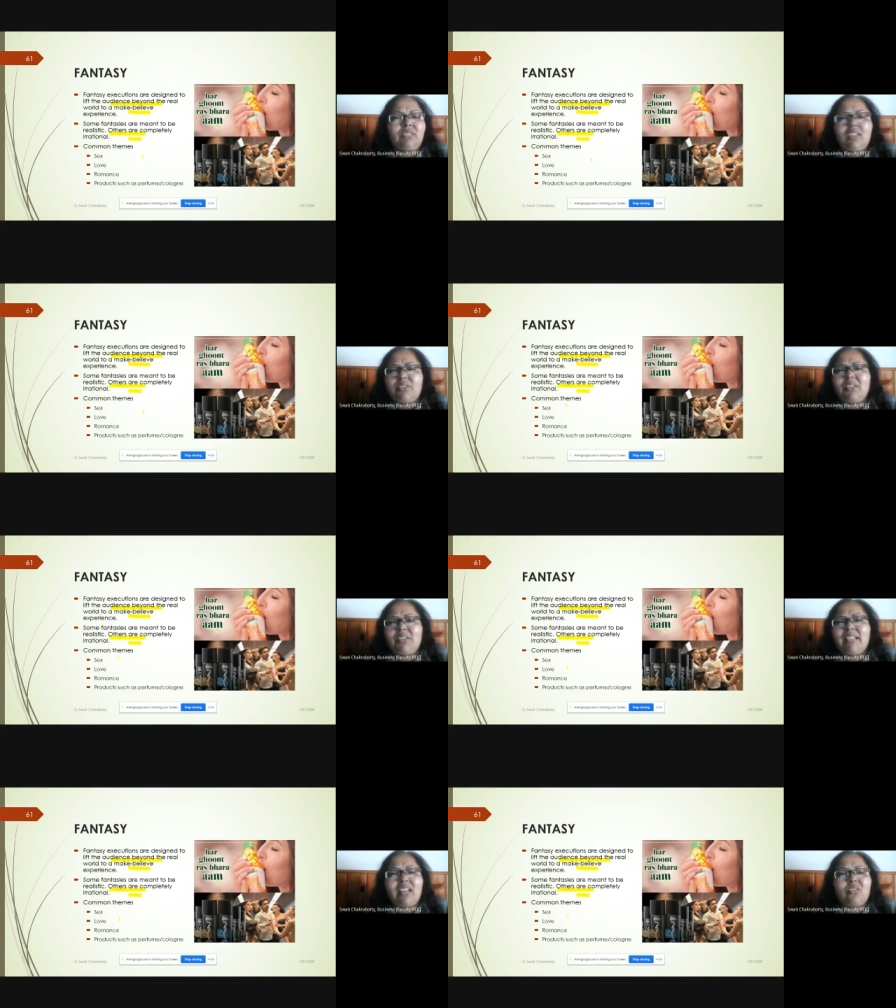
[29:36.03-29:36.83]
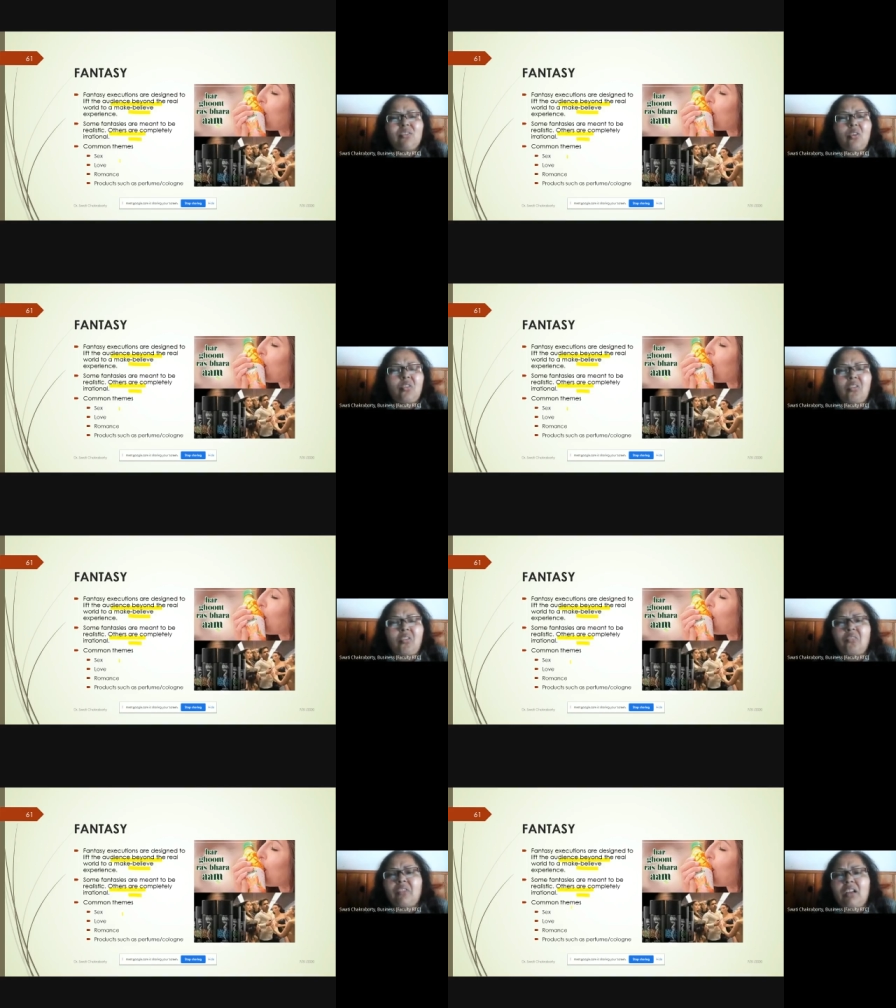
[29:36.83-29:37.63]
So it can talk
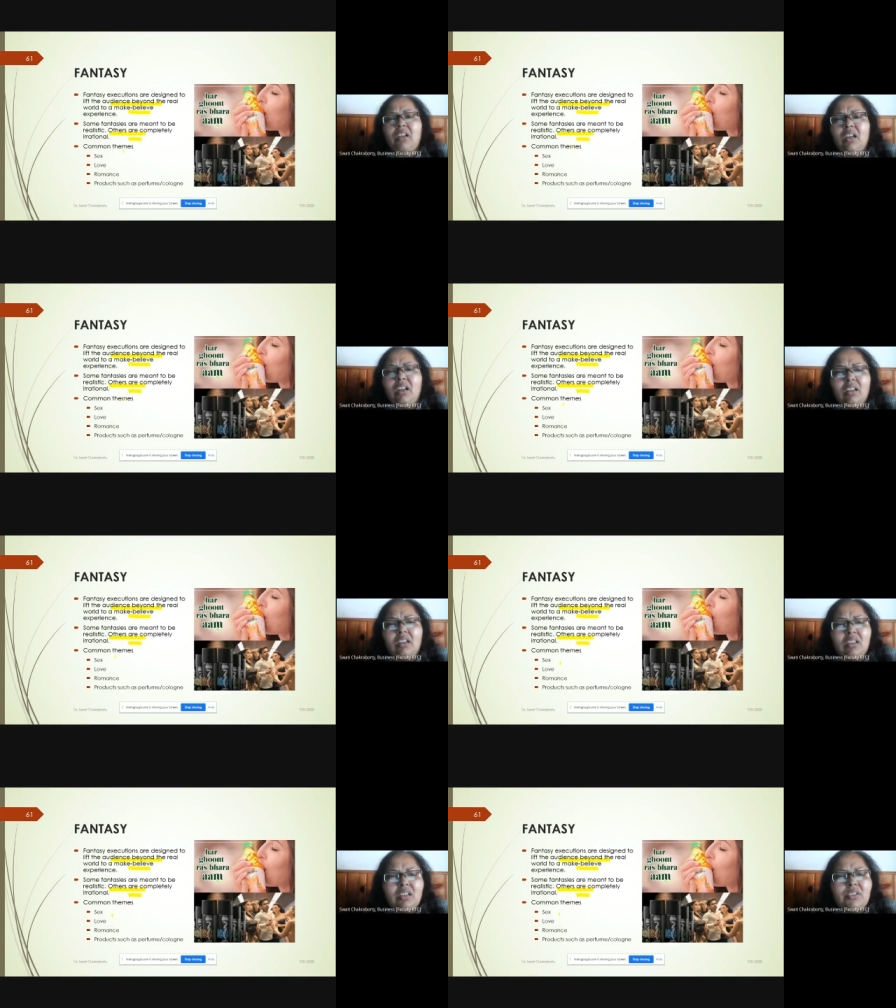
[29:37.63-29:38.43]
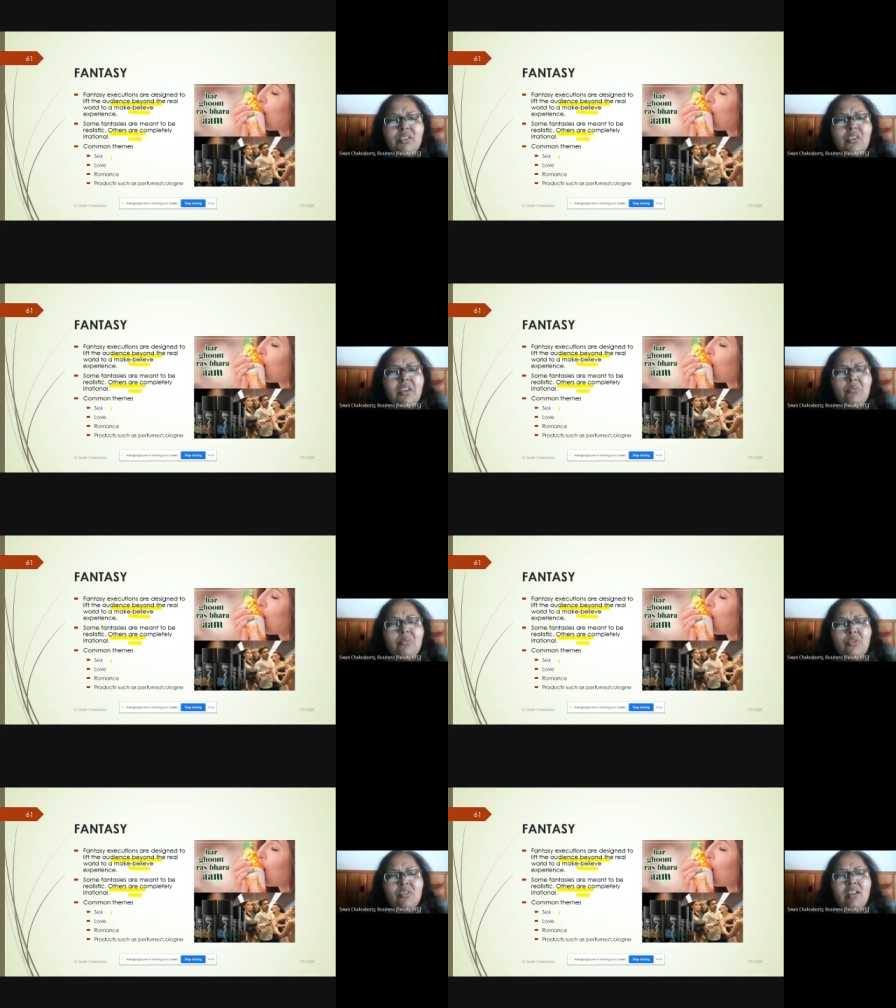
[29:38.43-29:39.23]
of your
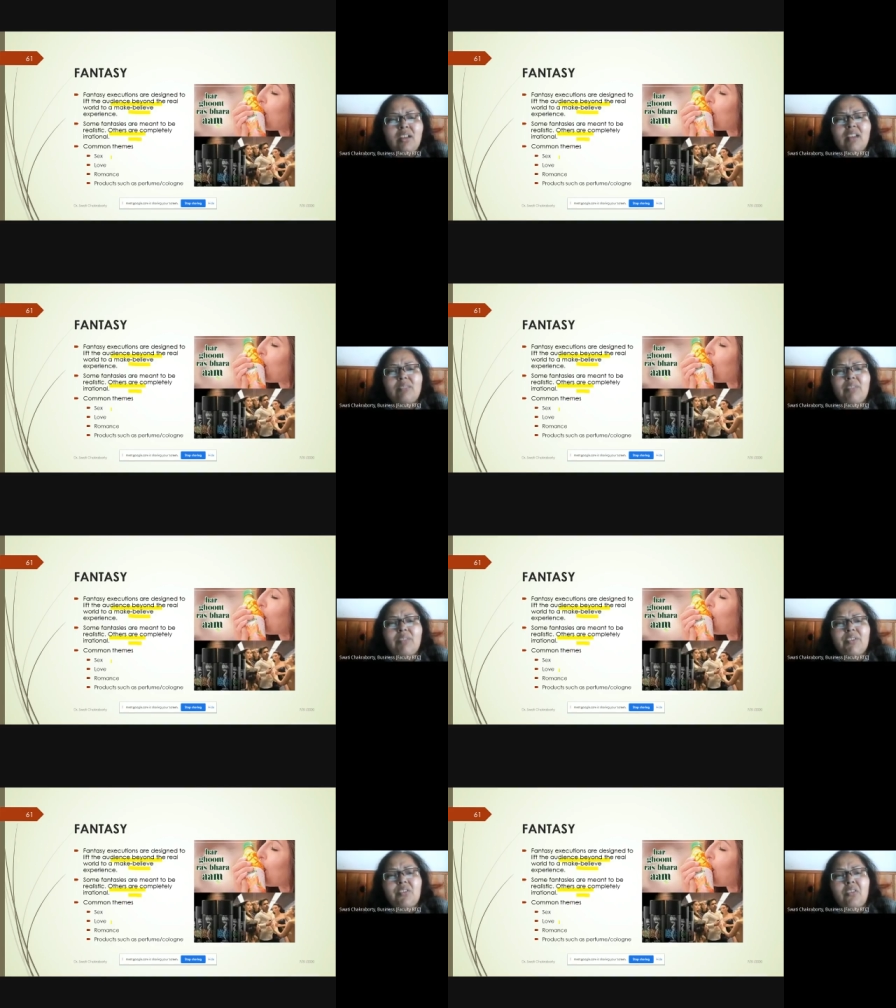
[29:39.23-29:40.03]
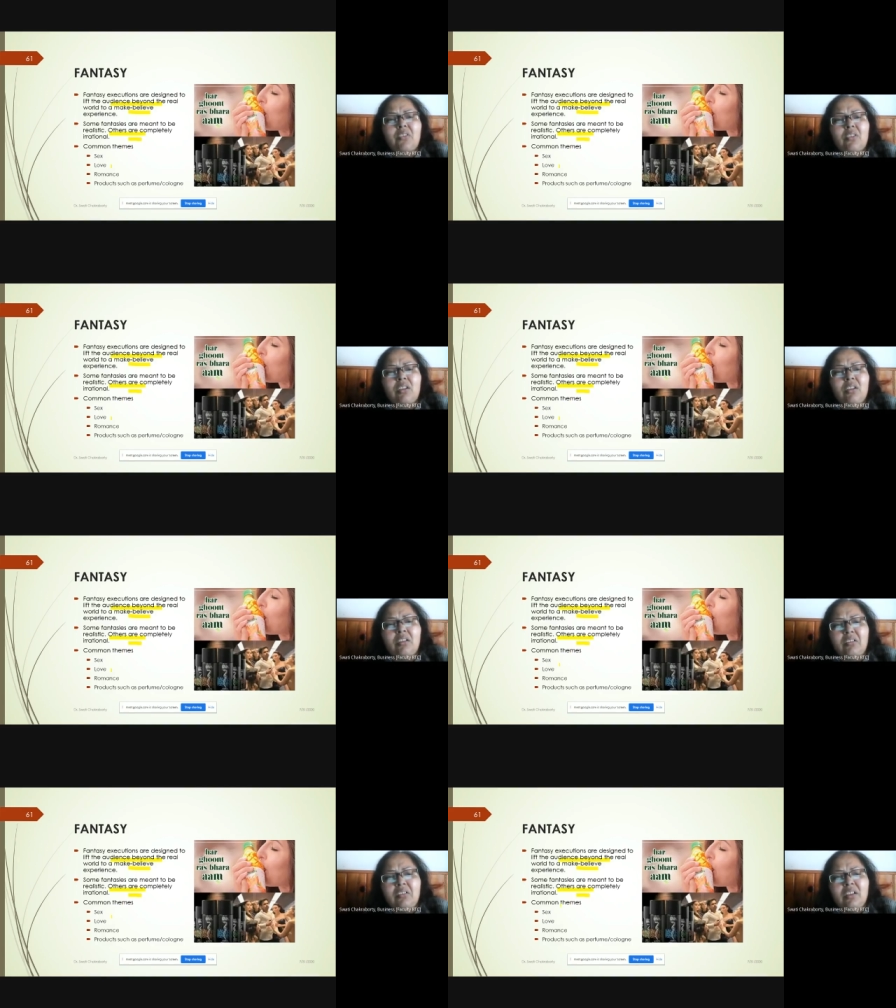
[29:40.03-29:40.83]
emotional aspects,
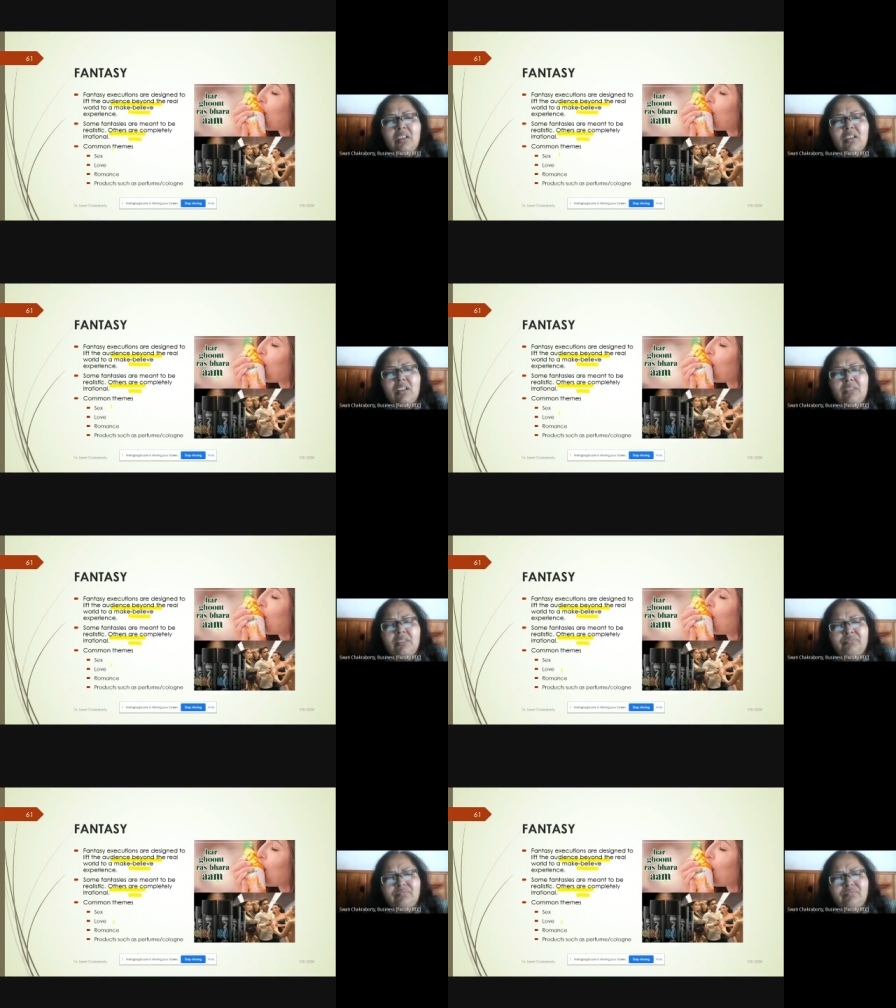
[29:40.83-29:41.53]
um,